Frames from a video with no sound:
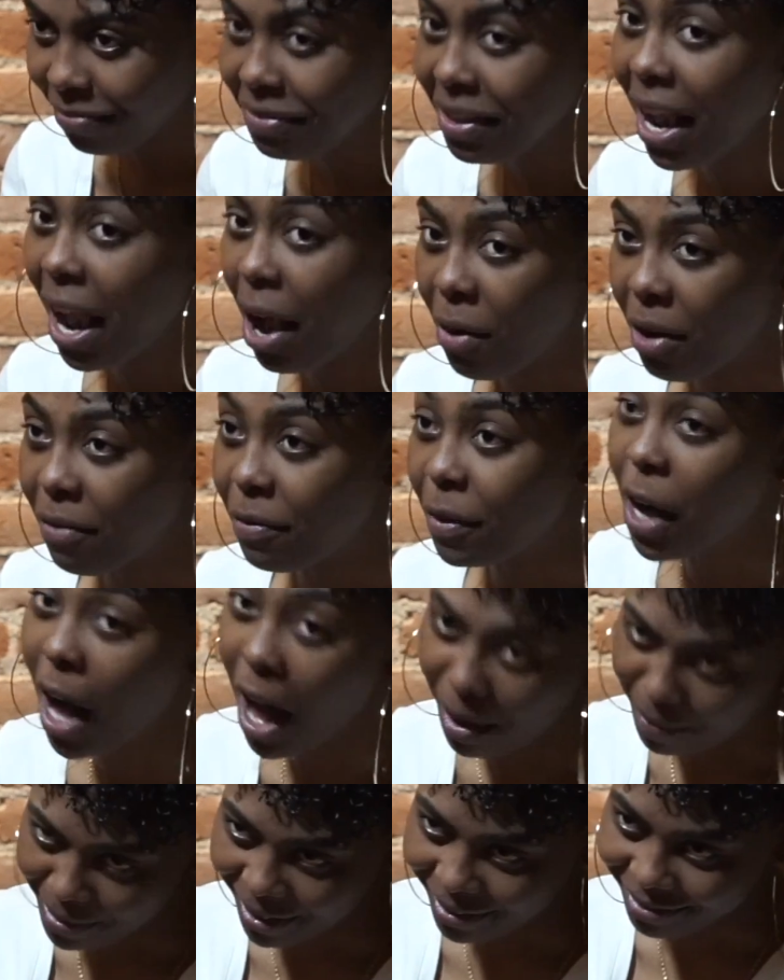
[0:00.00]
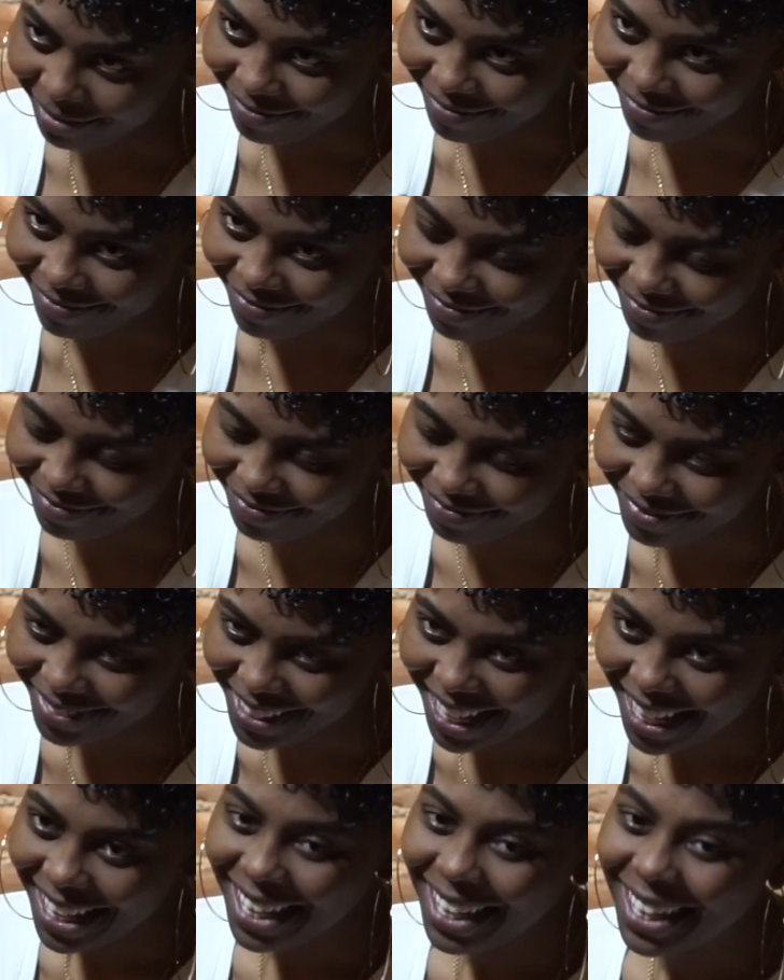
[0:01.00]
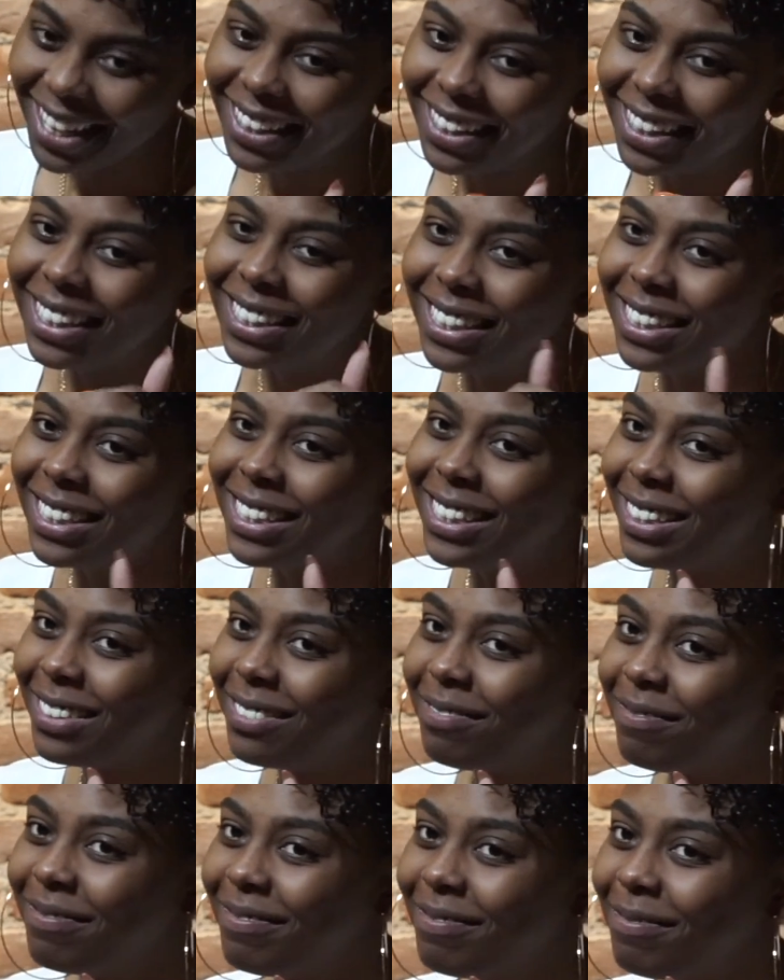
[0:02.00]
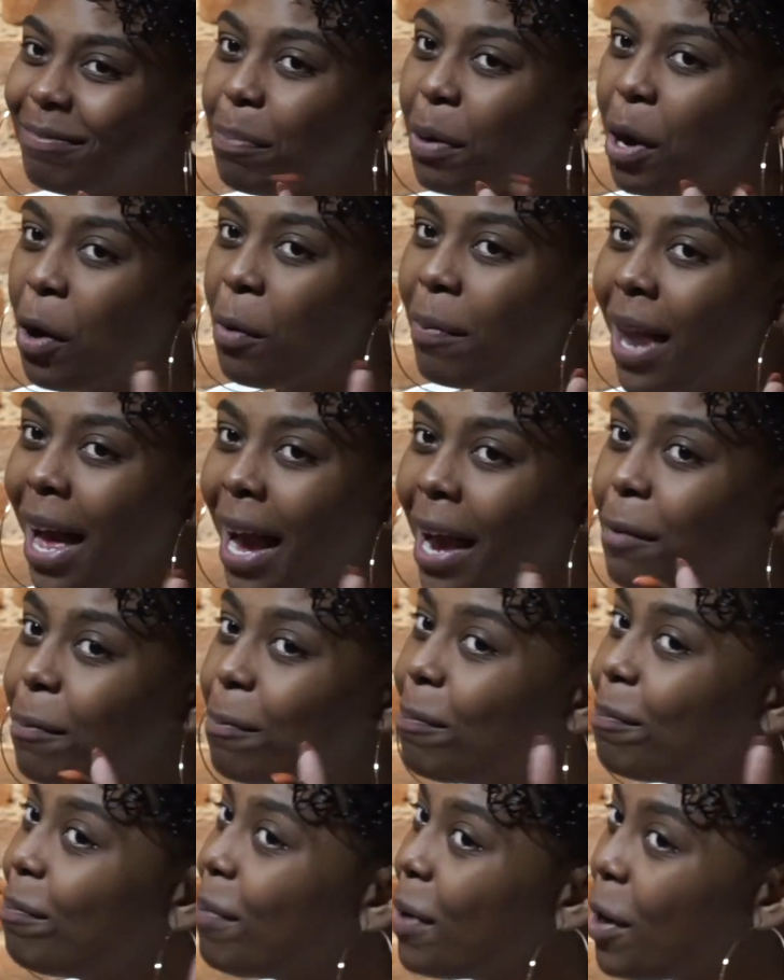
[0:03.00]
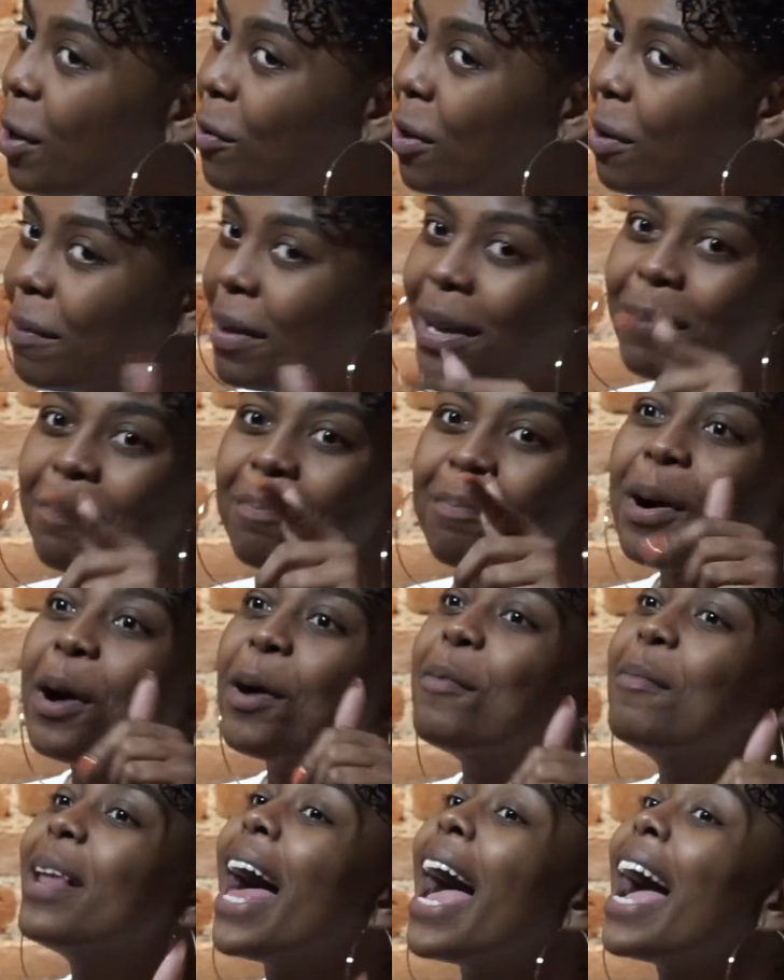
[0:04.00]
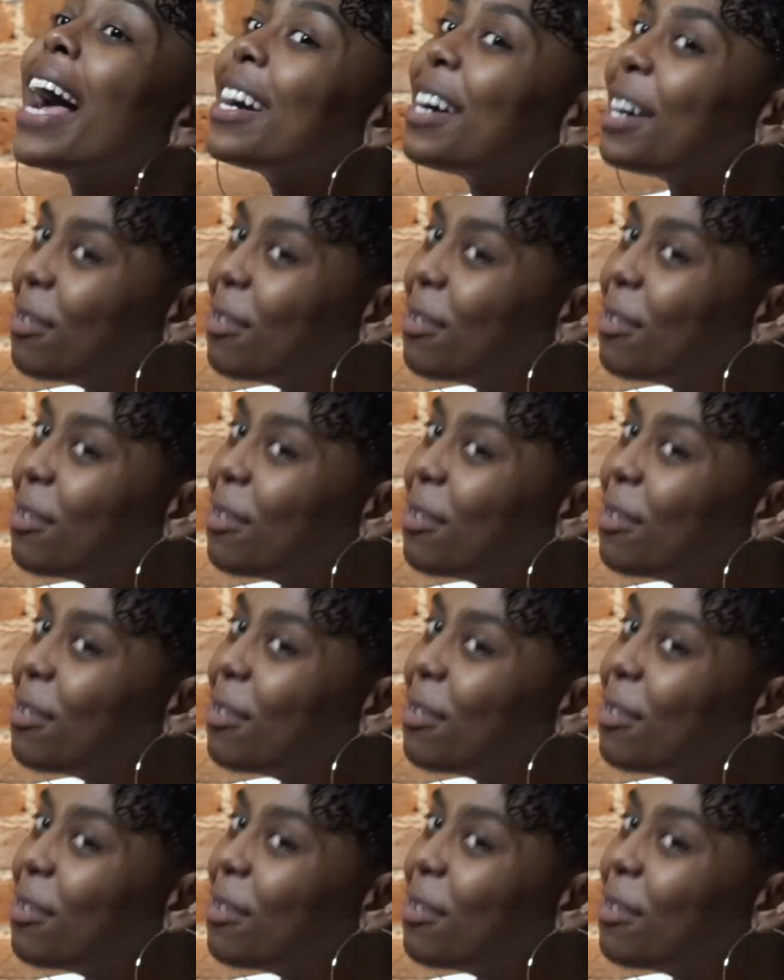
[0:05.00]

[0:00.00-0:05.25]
However, comma, this is pro-black, pro-woman, pro-black